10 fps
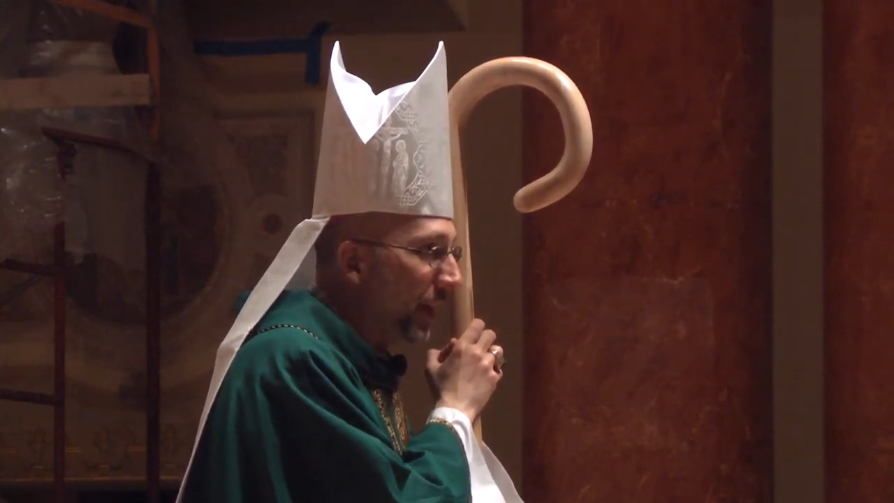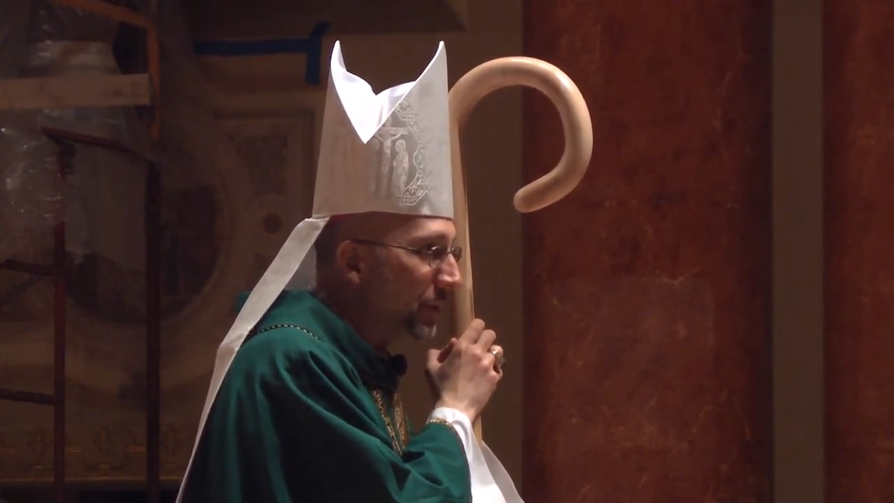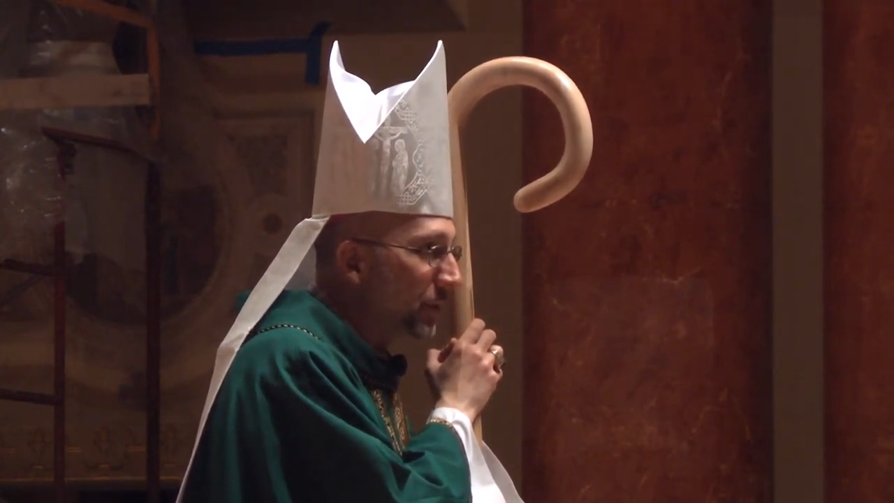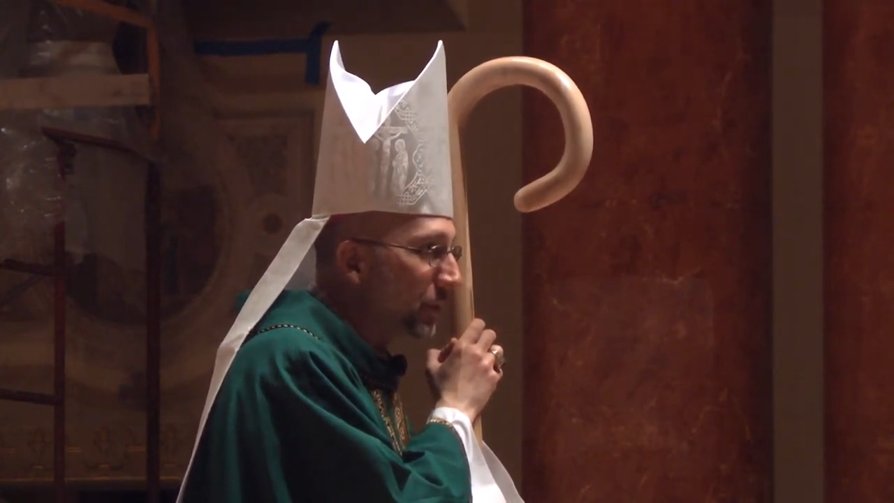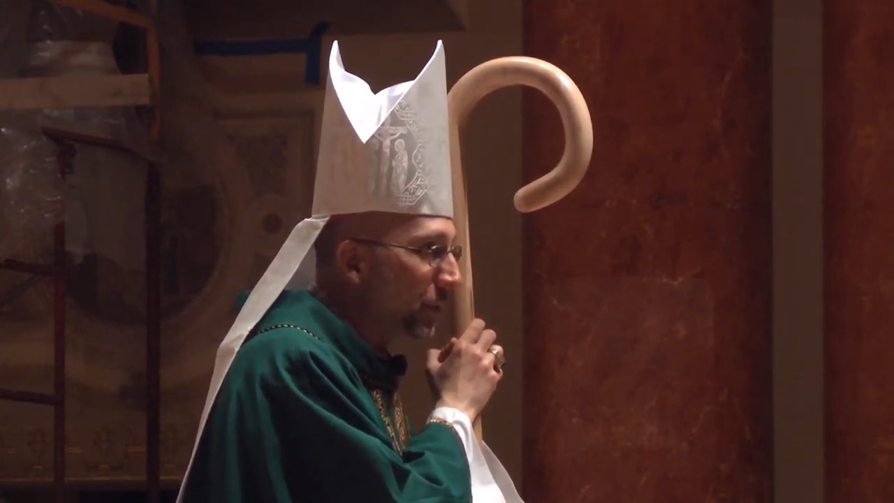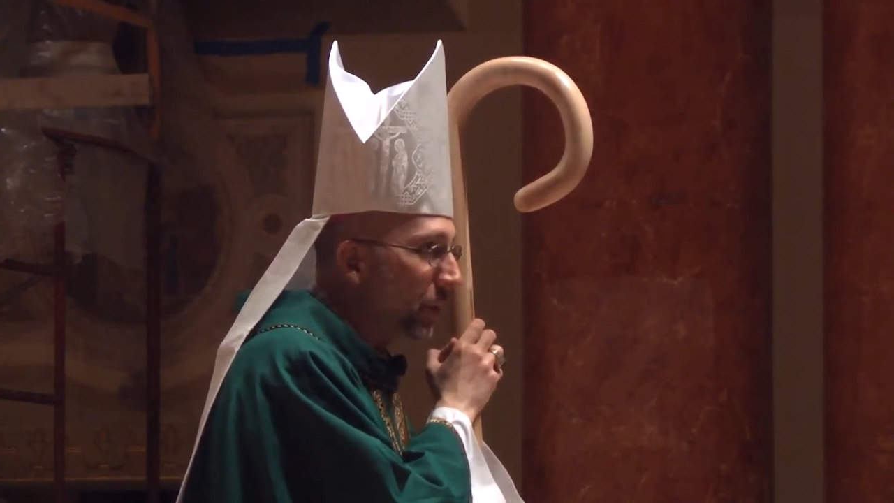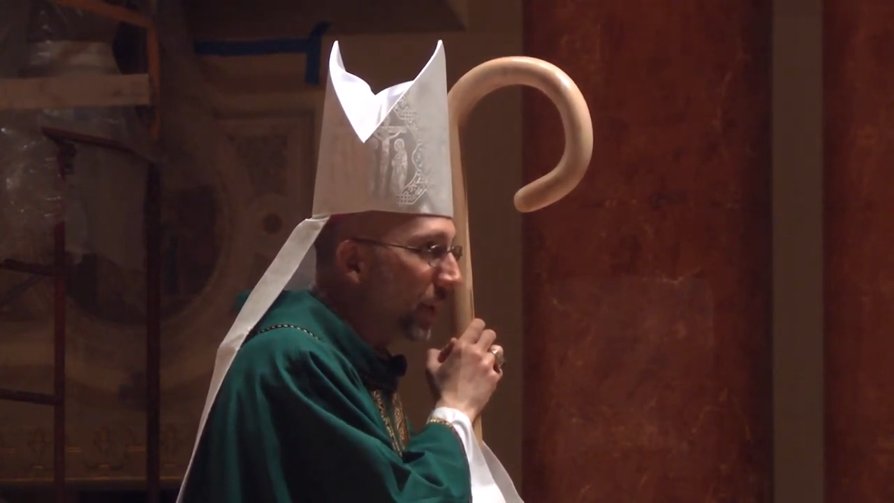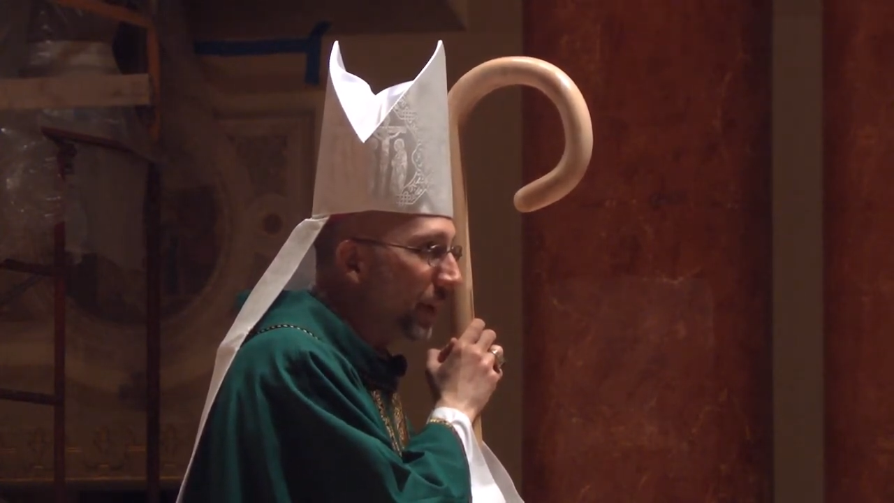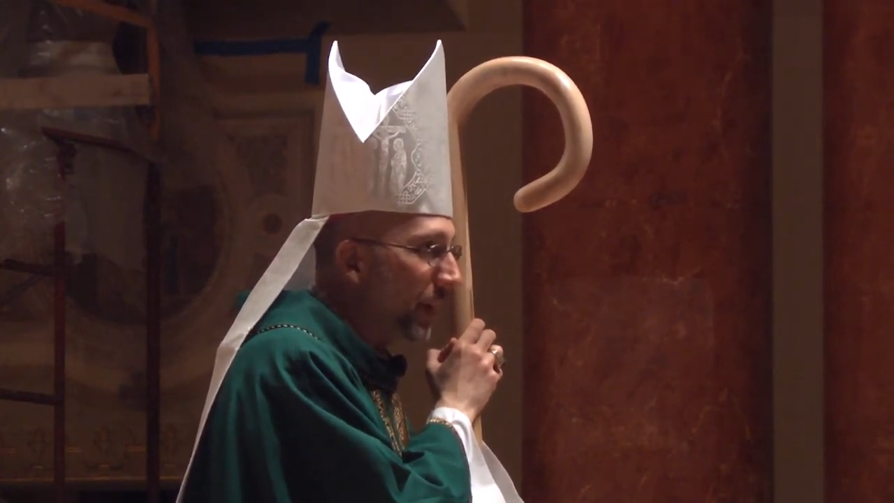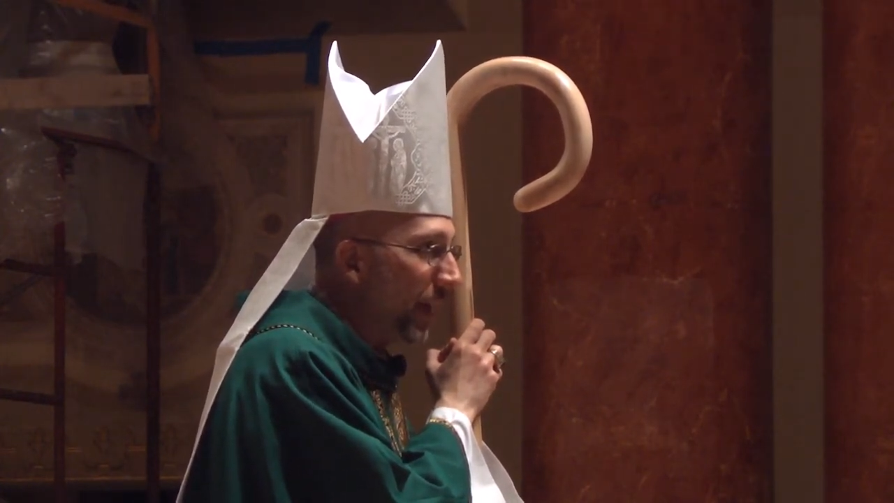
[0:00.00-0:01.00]
hasn't
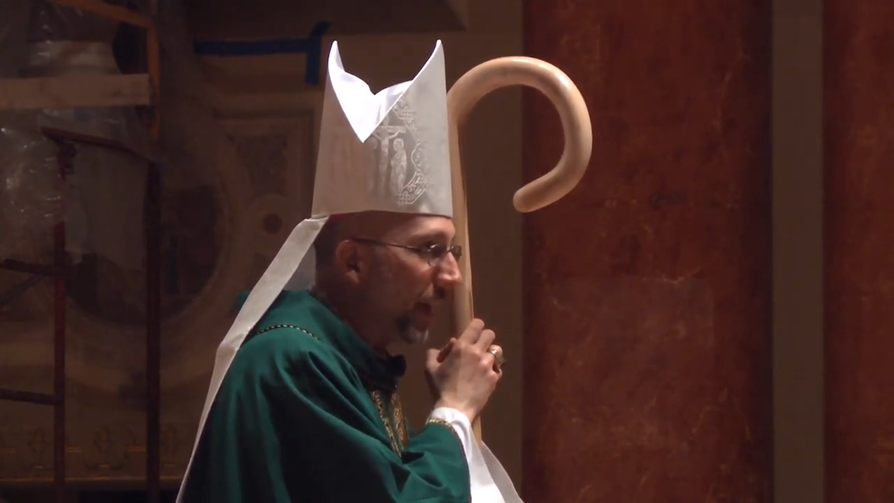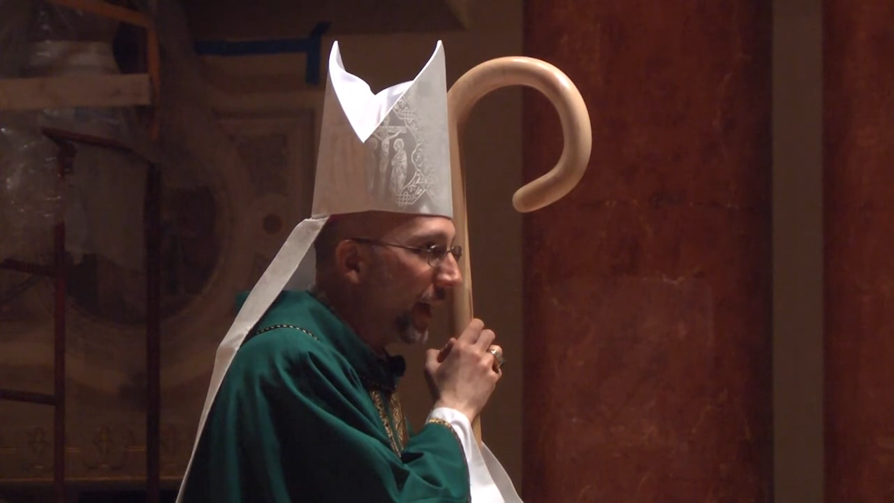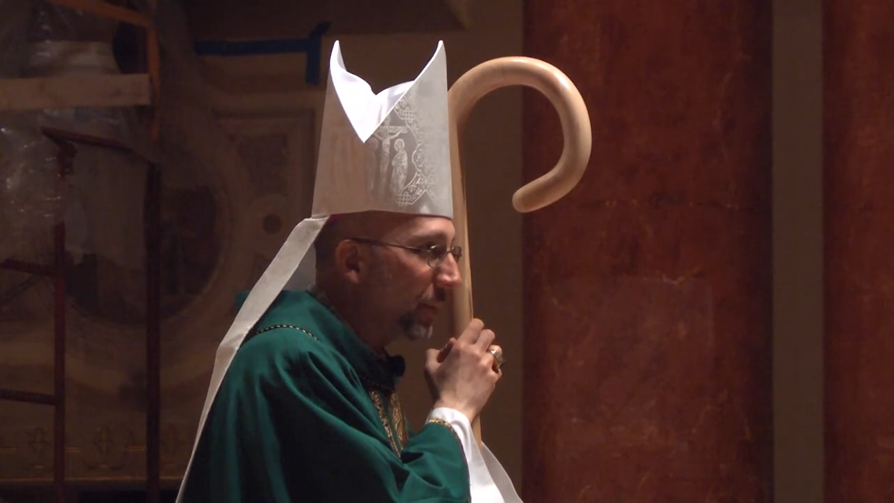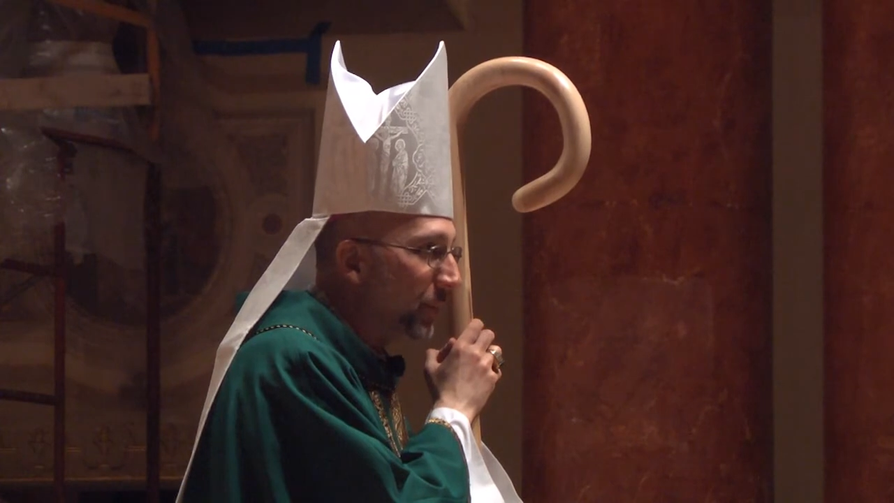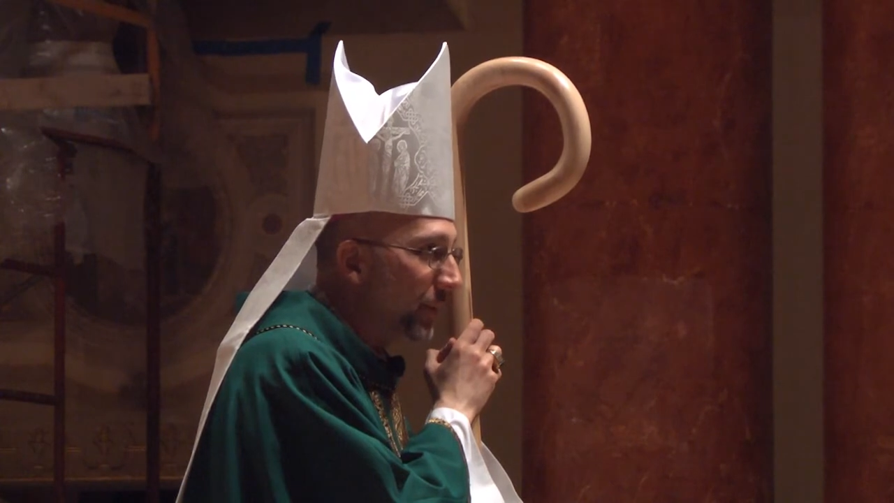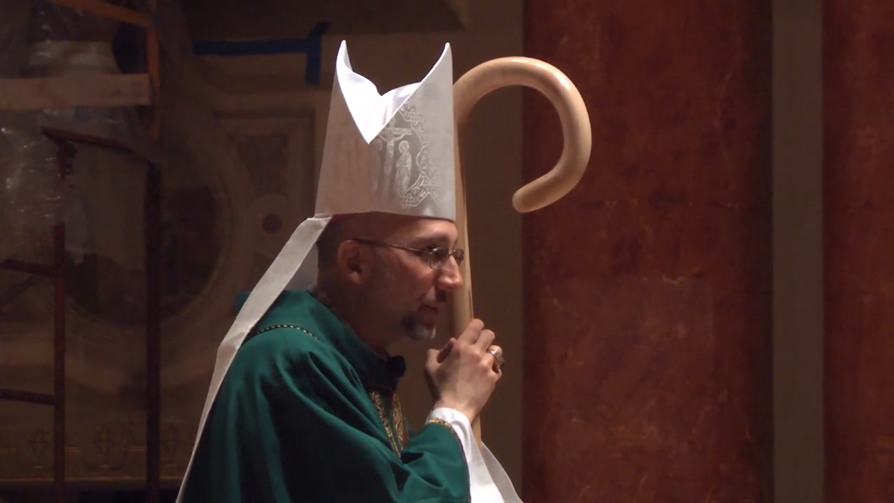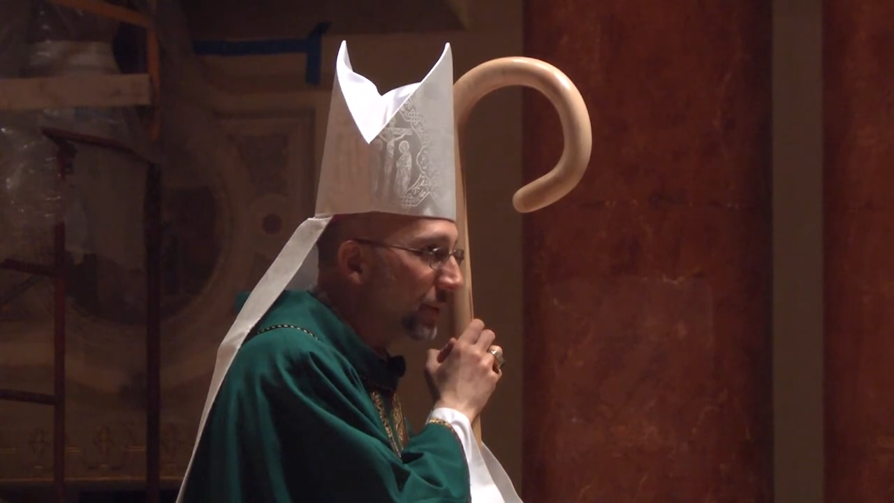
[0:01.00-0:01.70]
quite happened,